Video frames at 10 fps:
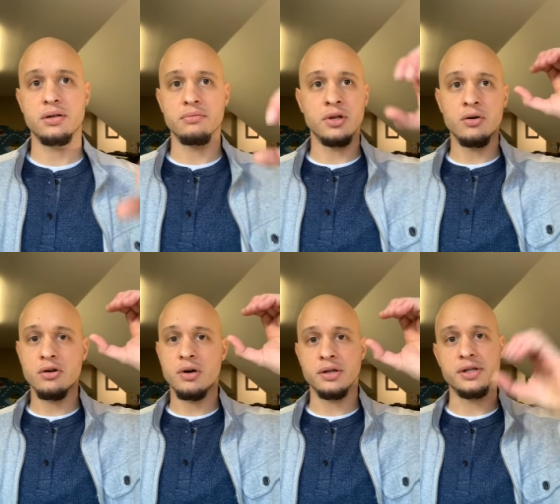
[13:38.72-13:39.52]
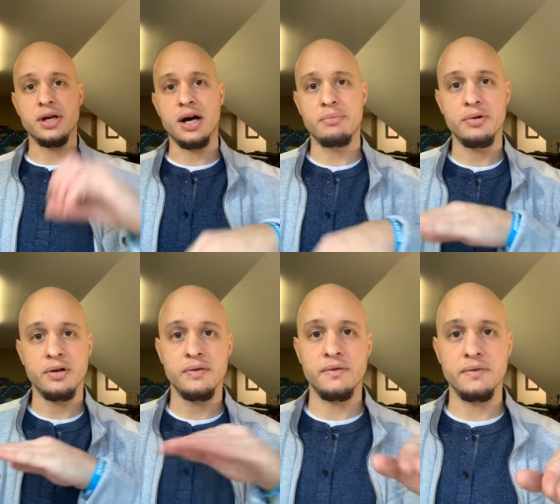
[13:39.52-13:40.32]
logo on the top
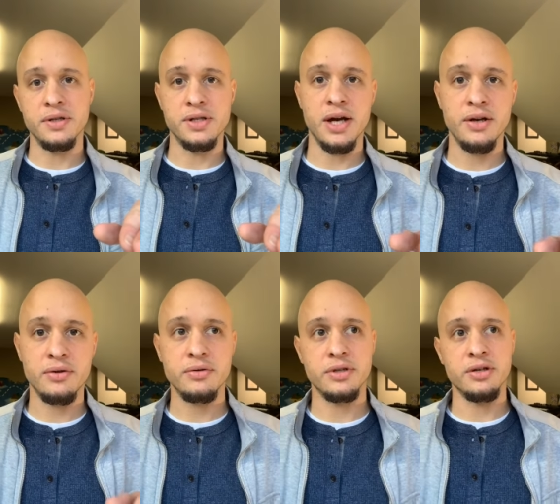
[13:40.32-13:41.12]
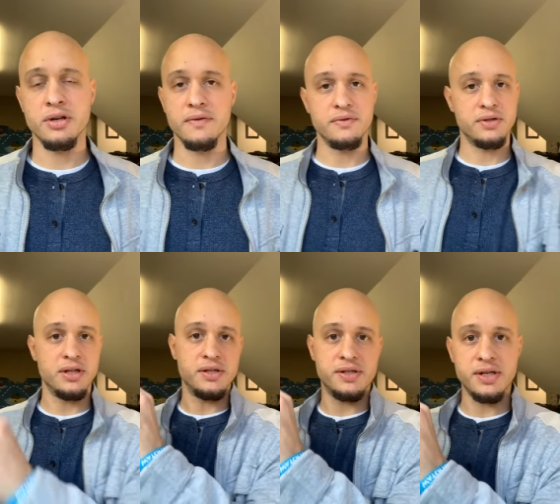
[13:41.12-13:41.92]
of the title, then you have to
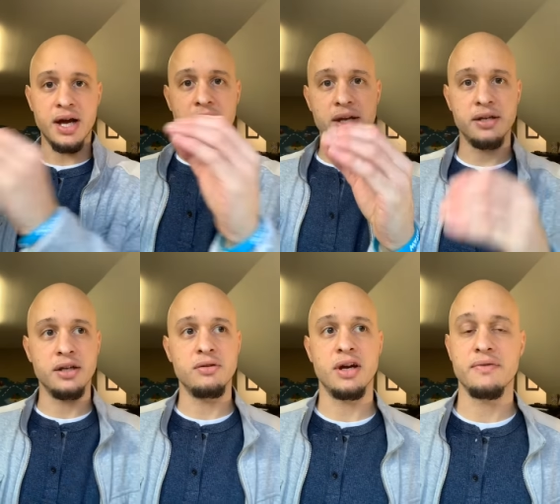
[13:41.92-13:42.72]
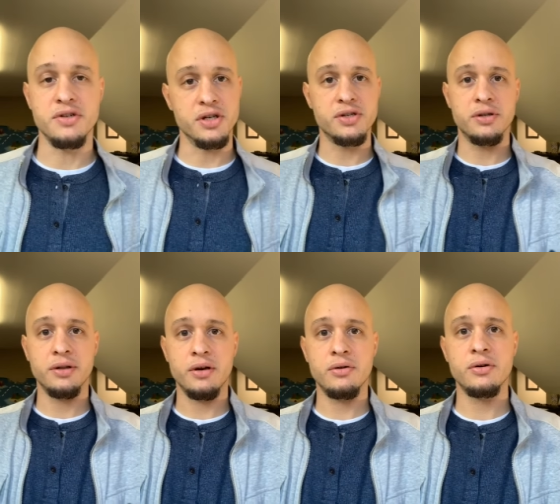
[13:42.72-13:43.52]
the side, then you have just the
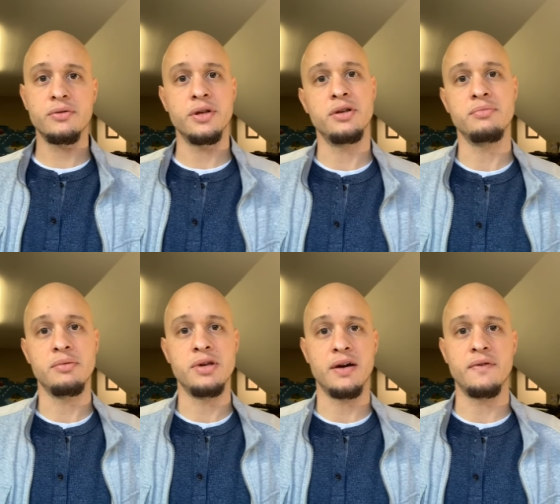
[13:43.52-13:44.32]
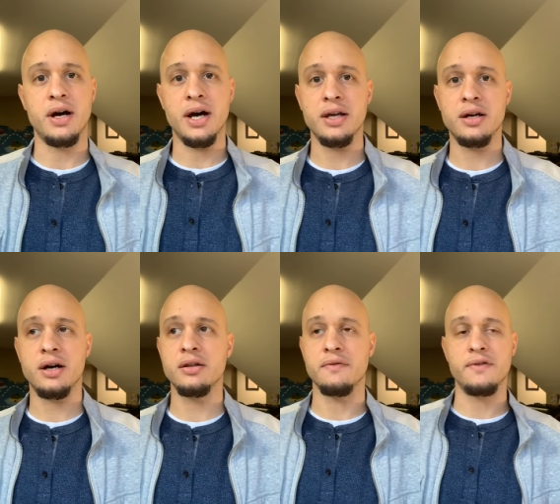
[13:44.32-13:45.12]
logo, then you maybe have the
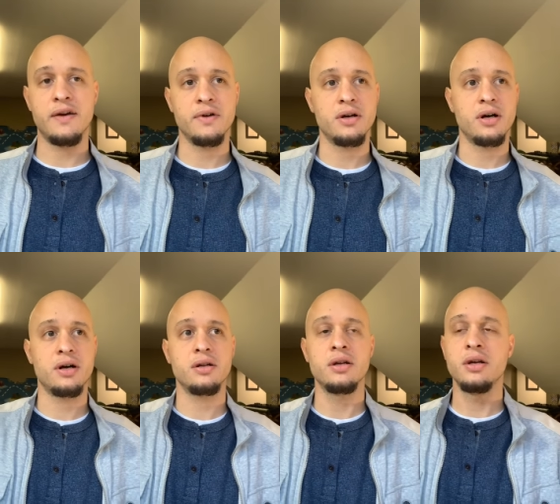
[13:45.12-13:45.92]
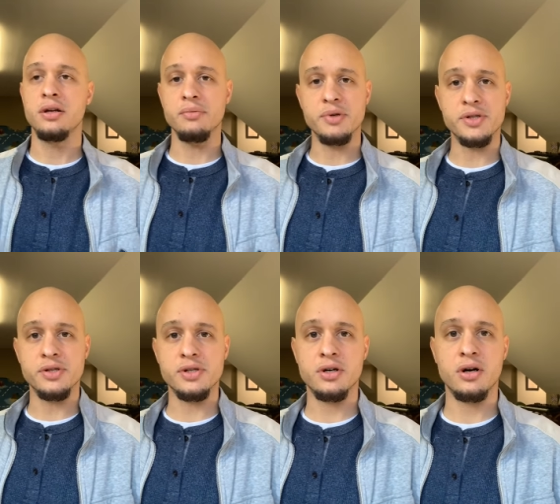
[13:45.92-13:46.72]
icon, the favicon, your
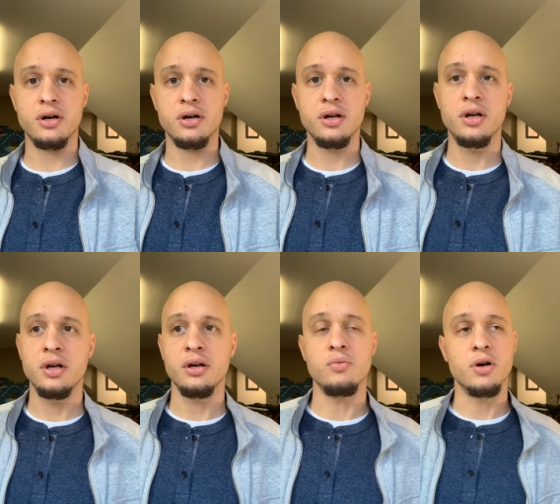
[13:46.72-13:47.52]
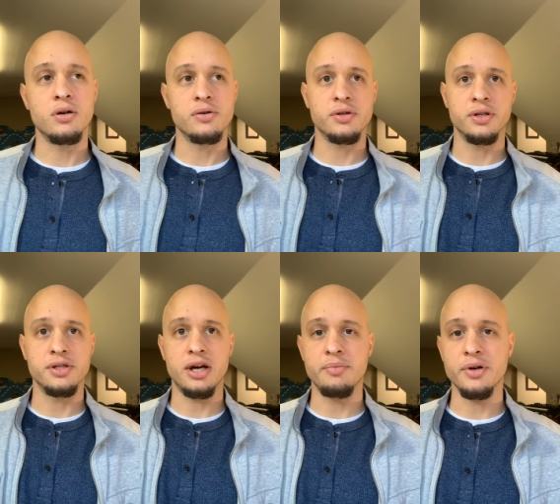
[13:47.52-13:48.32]
business card, what goes on the
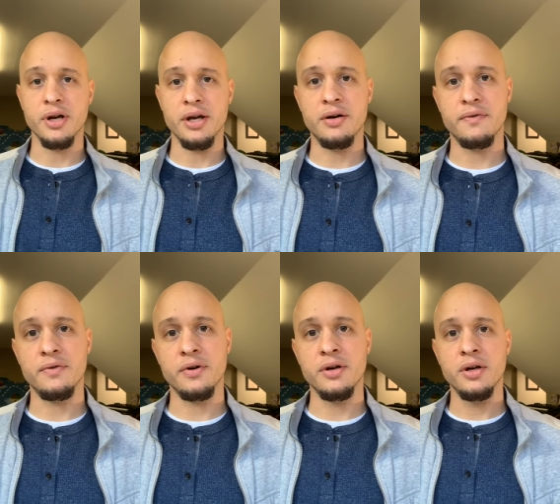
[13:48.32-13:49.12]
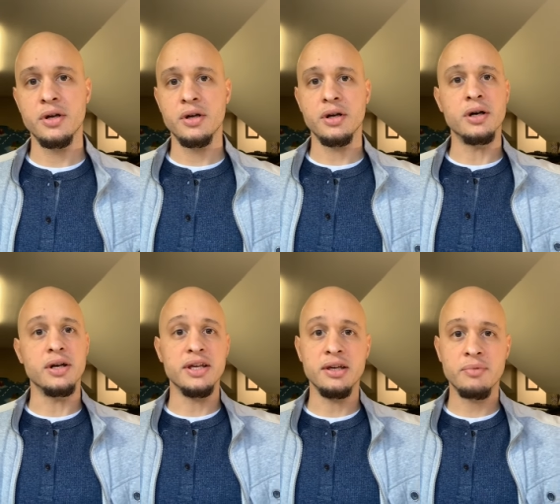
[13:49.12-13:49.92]
top of your header for
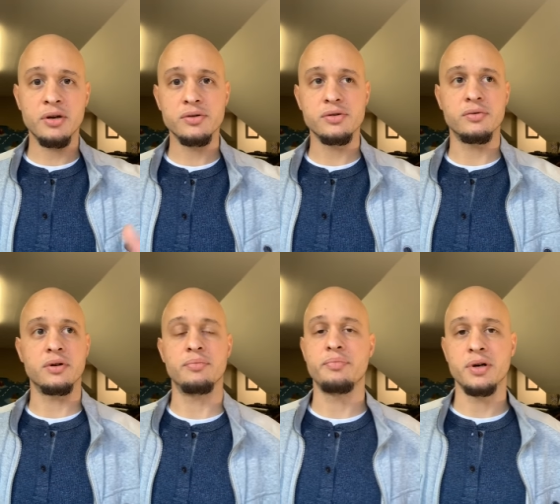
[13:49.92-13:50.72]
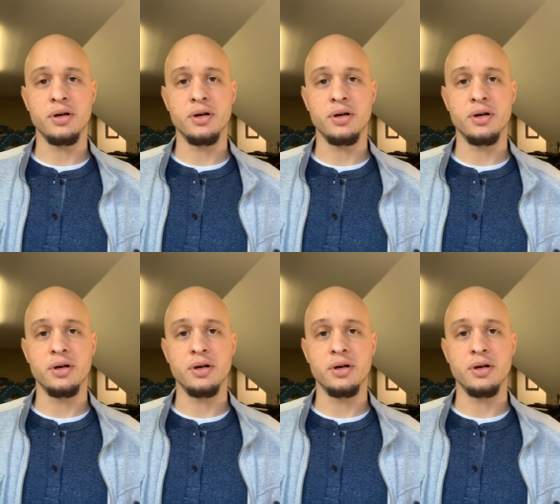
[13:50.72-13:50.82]
emails or